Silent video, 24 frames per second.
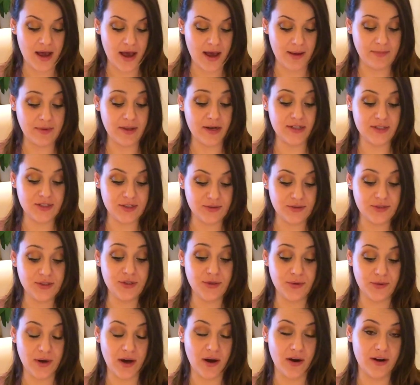I'm going to do
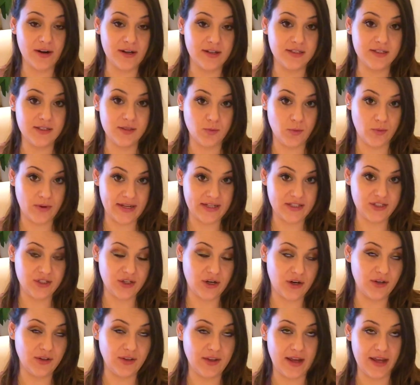2 cards, which
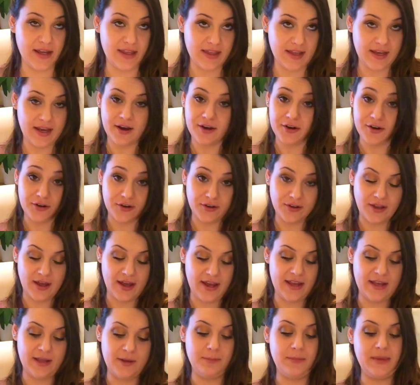are like the
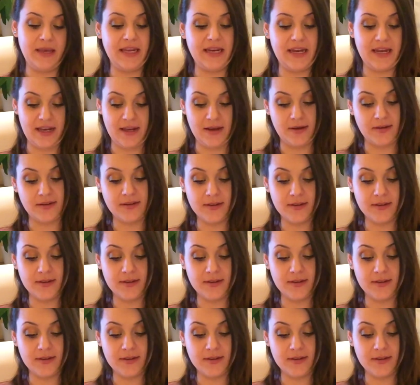underlying meaning